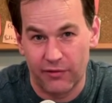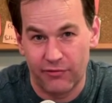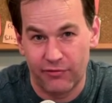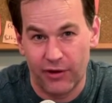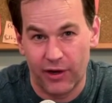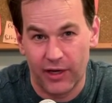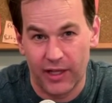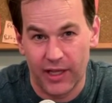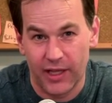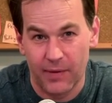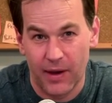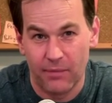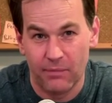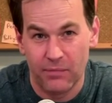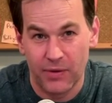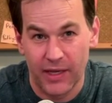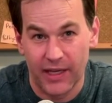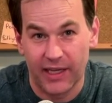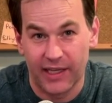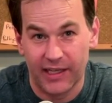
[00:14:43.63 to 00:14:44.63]
funny about
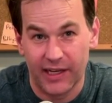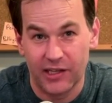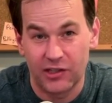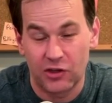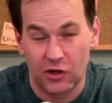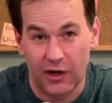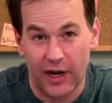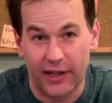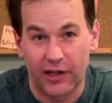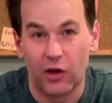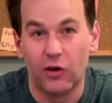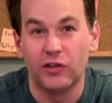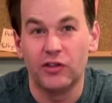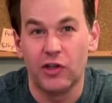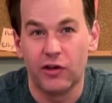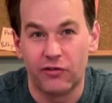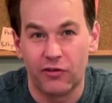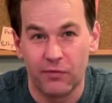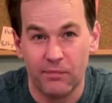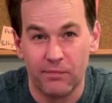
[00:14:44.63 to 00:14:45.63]
being an intern. I go, do
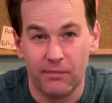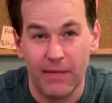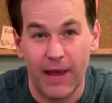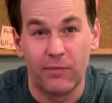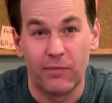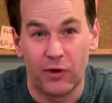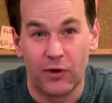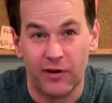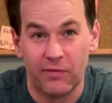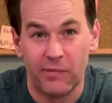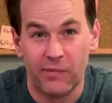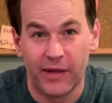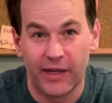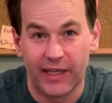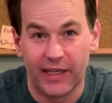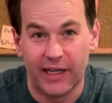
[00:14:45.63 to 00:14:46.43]
you have a memory of being